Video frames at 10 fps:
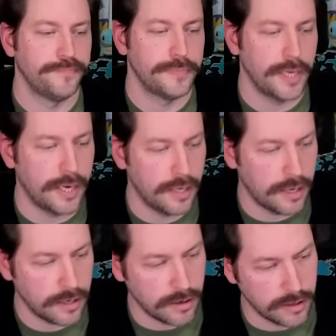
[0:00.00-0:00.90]
They got a
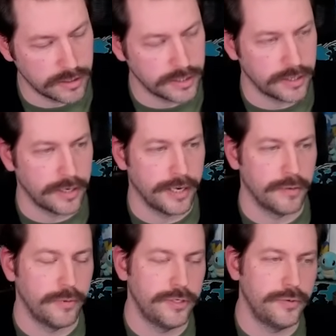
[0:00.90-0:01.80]
lot of cards in their
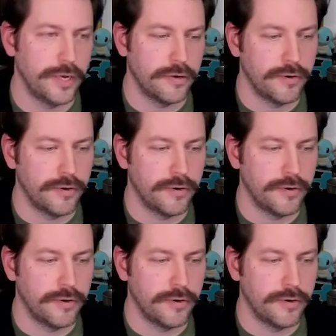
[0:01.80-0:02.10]
hand. We do get